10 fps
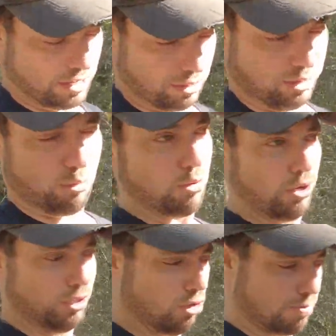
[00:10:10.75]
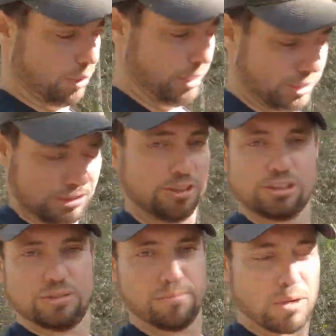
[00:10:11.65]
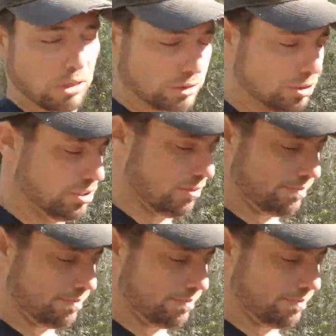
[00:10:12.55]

through a low bridge and it just demolishes